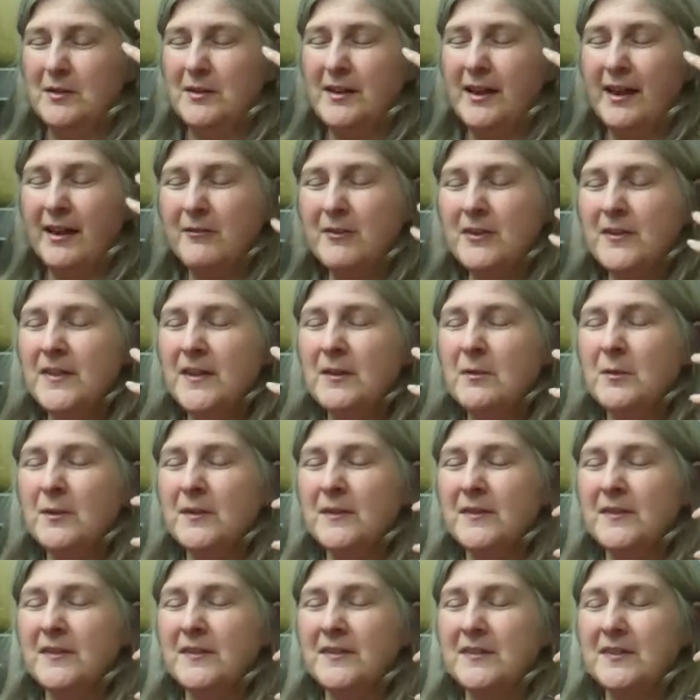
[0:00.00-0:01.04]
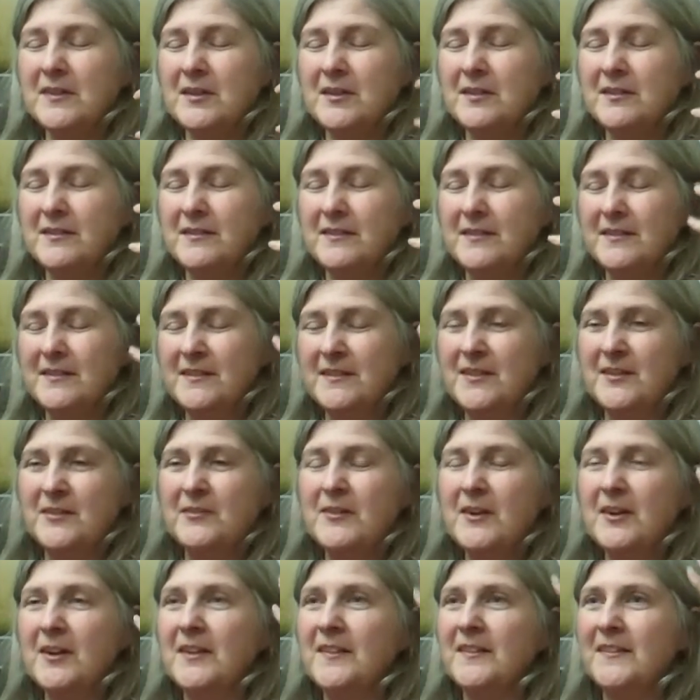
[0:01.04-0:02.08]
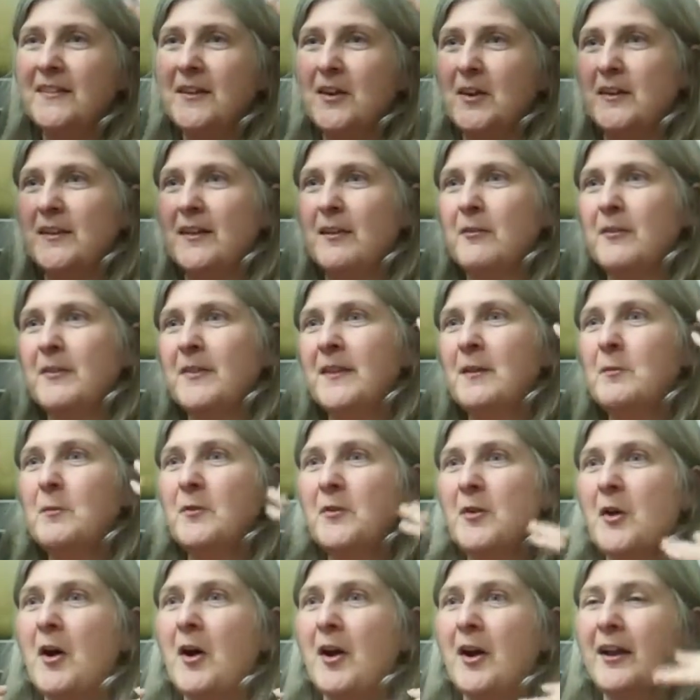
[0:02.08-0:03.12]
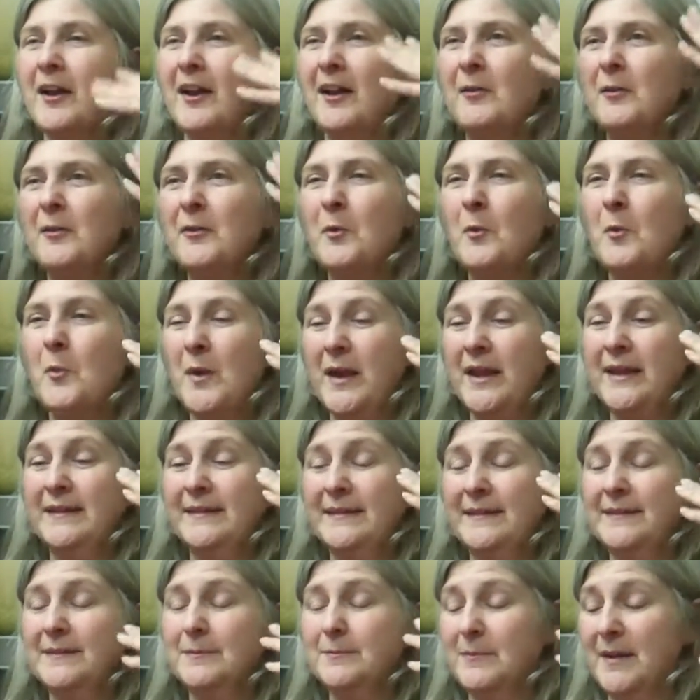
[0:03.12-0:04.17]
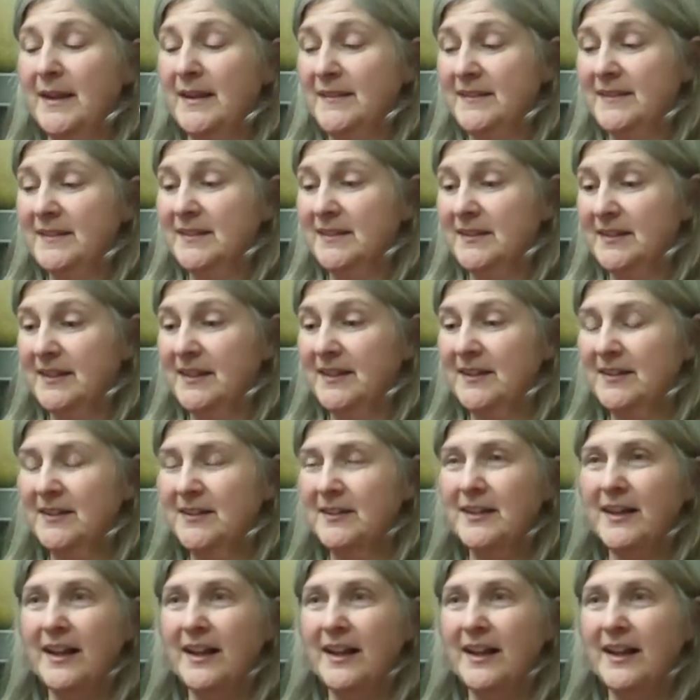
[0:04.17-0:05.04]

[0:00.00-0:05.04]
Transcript: everything was just very serious. It was a weight, basically.